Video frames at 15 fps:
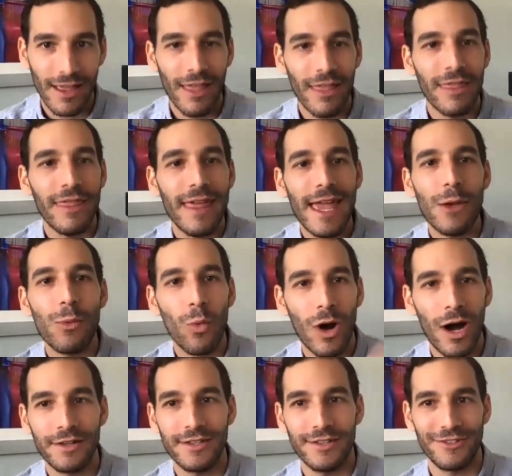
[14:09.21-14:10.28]
They
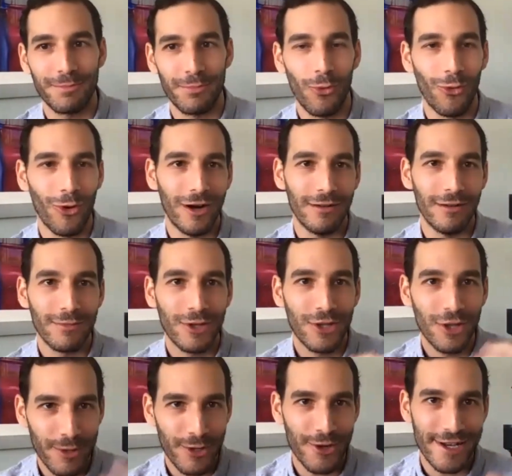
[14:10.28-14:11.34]
want to support
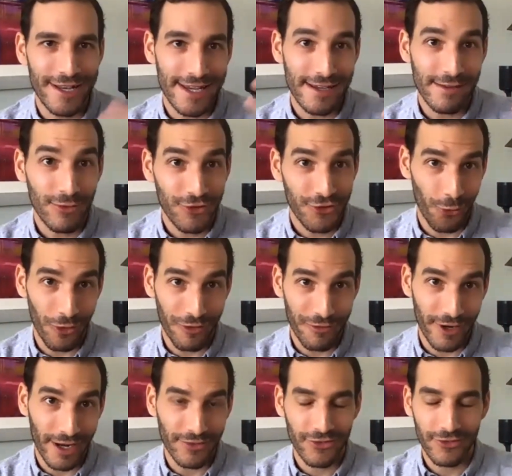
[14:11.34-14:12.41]
community
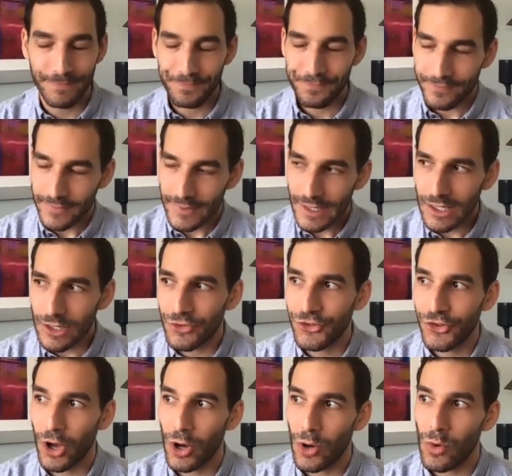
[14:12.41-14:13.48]
storefronts.
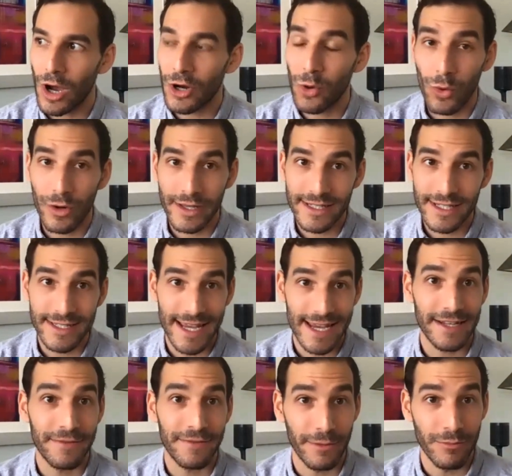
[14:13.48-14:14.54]
So, according to
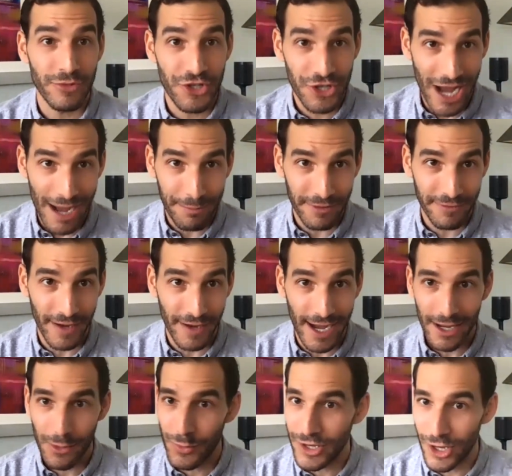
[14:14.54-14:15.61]
data from
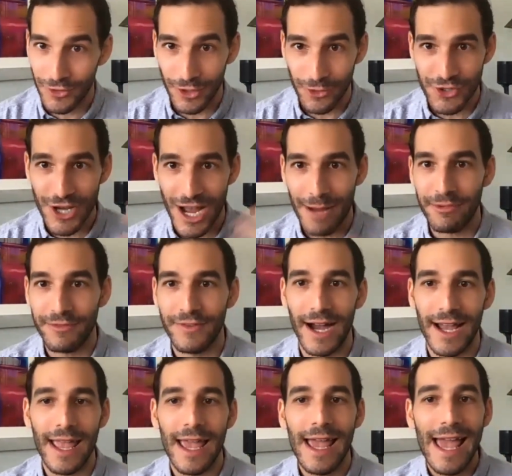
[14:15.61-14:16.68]
Shopify, we all know
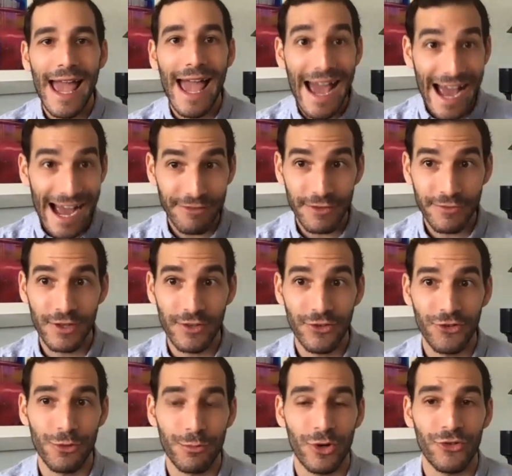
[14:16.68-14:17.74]
Shopify, half of
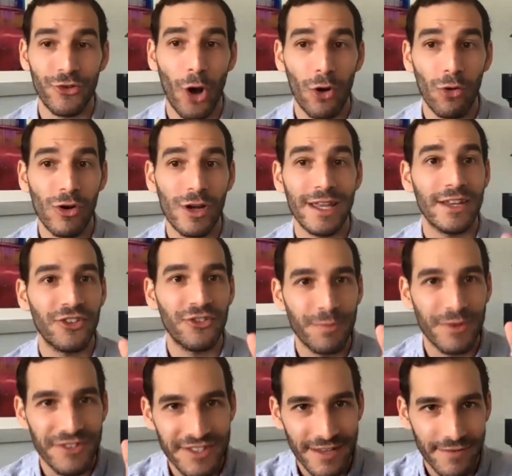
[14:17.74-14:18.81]
consumers are looking
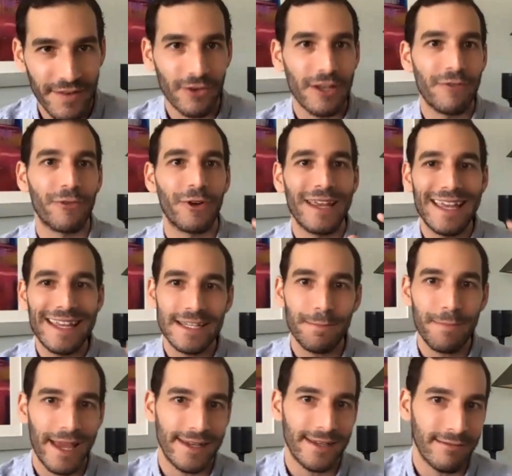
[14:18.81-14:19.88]
specifically for
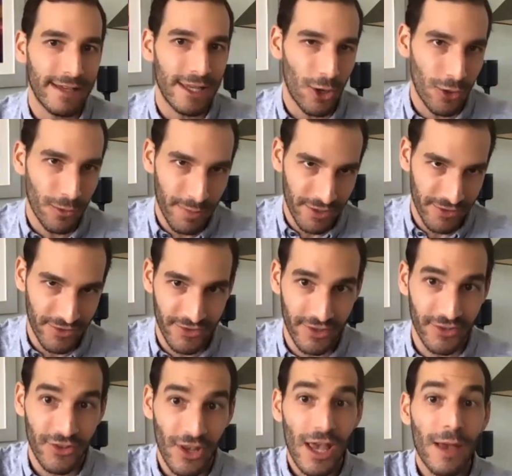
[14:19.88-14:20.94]
independently owned
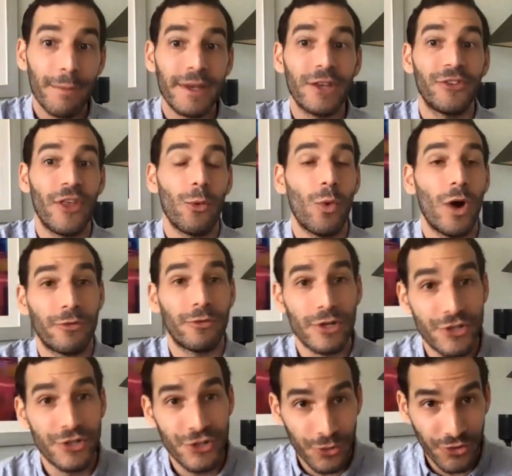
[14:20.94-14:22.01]
businesses because they want to
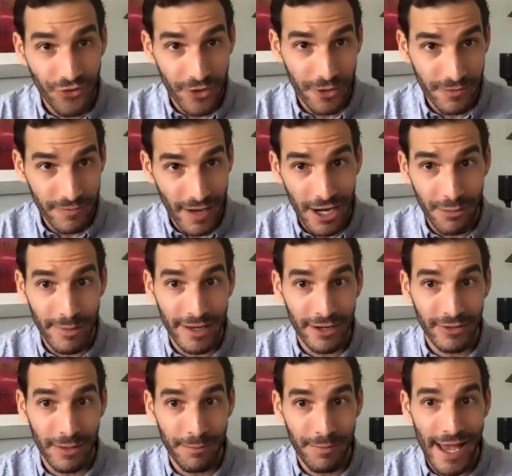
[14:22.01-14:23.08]
reduce their
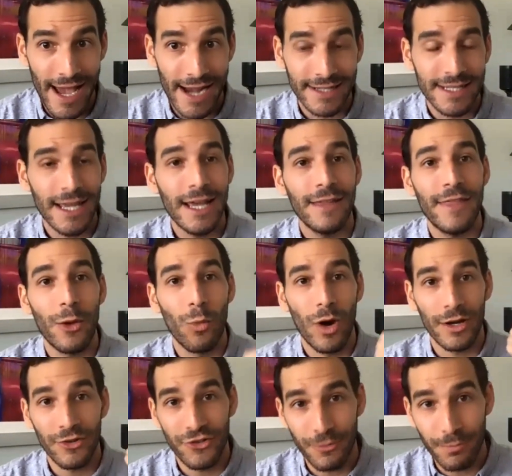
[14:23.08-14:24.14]
environmental impact, they
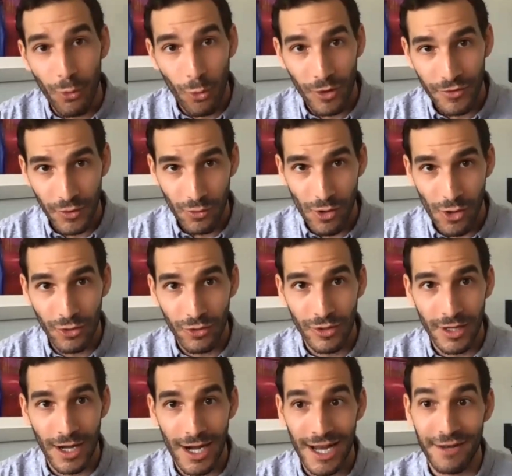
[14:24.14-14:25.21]
want to support the local
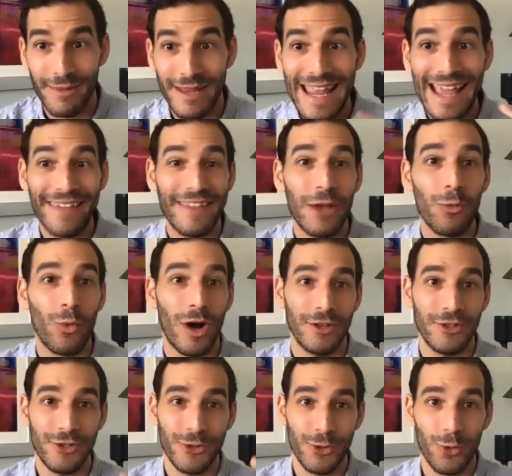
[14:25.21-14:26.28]
economy, and they
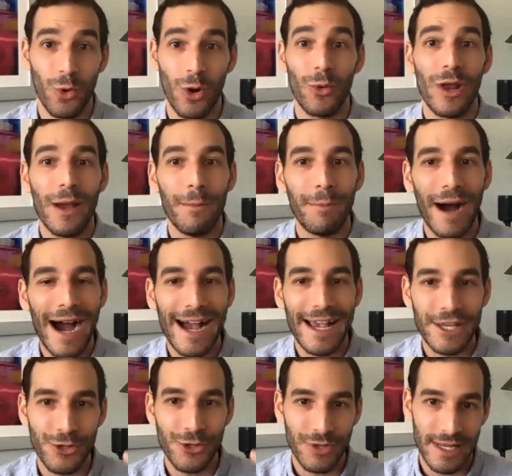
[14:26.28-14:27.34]
want to, quote, buy
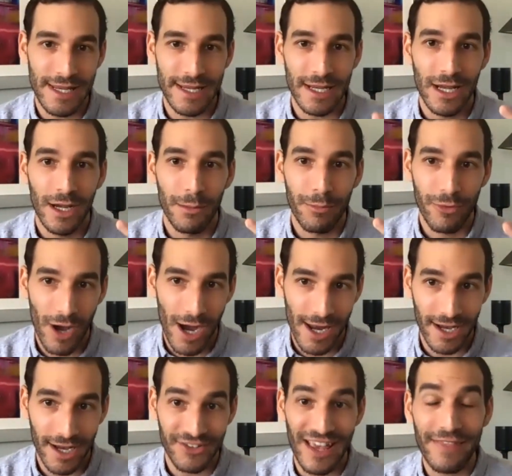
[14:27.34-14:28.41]
unique products.